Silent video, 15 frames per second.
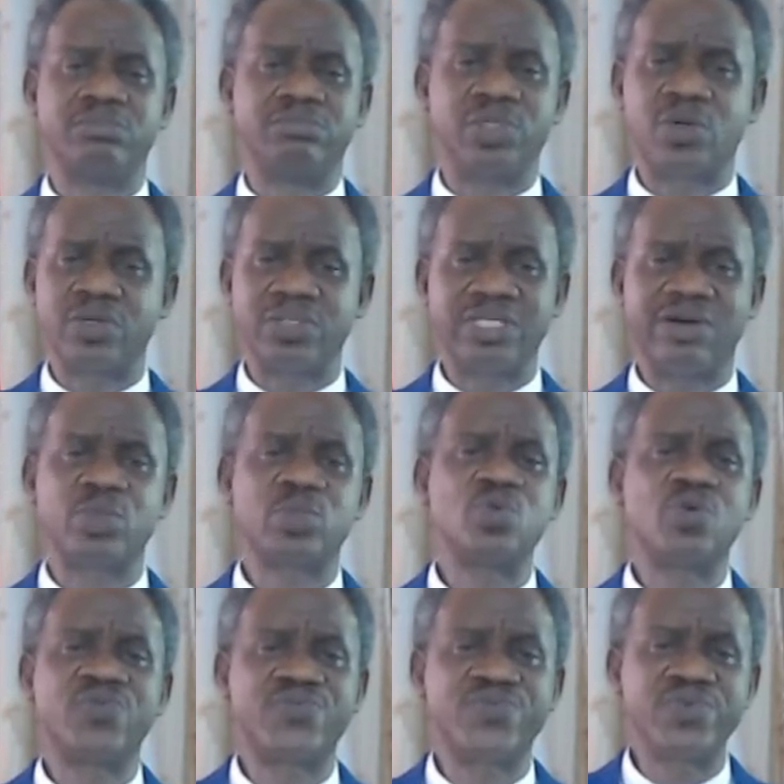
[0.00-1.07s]
because there was
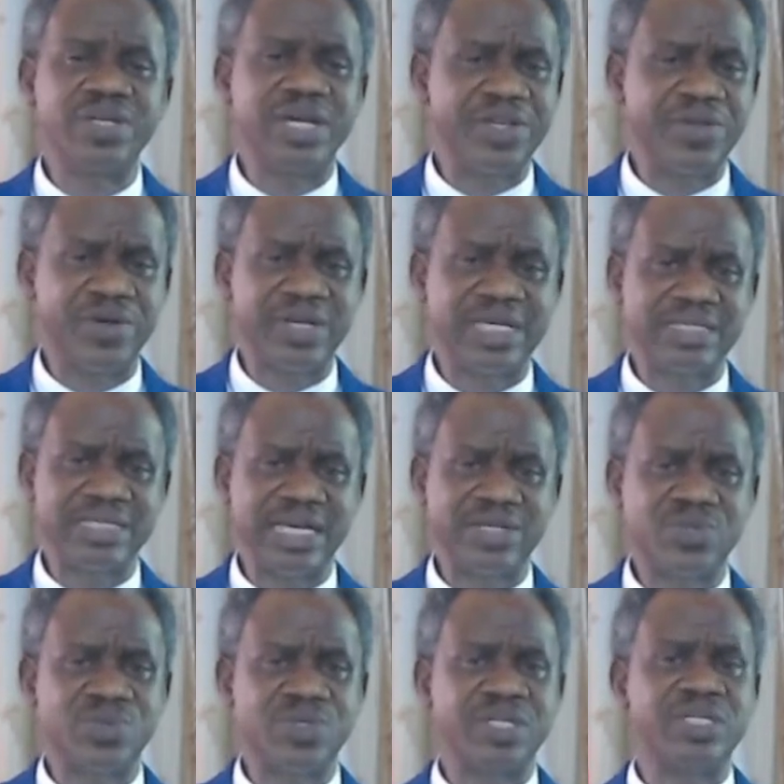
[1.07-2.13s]
no food at the other side,
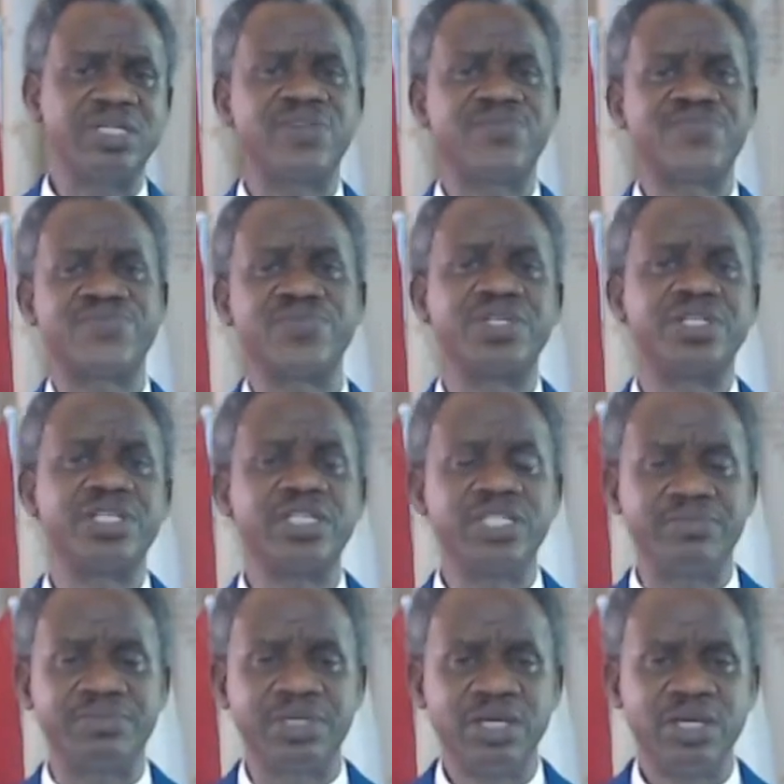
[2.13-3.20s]
so they needed food in
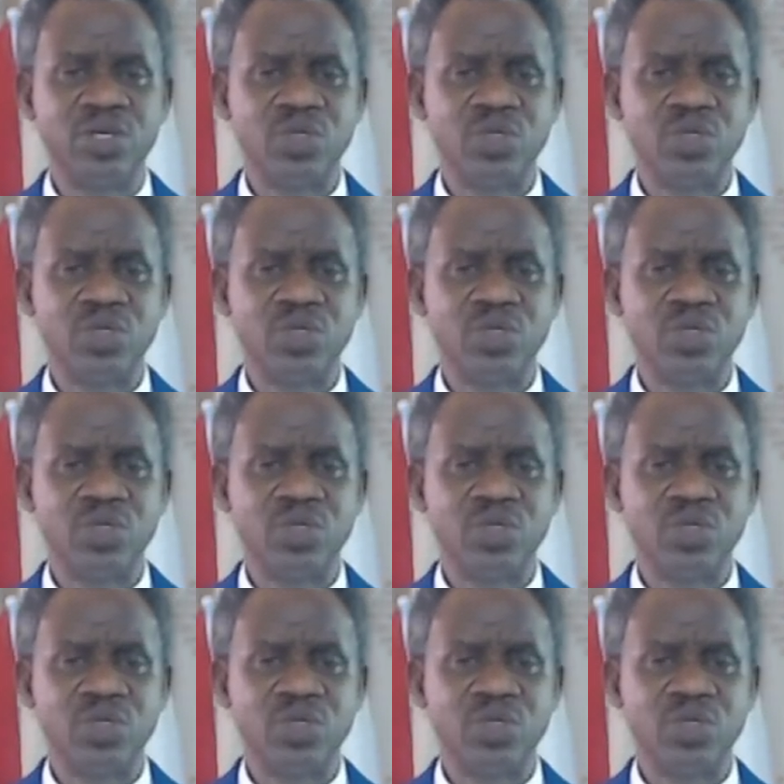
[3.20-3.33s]
Egypt.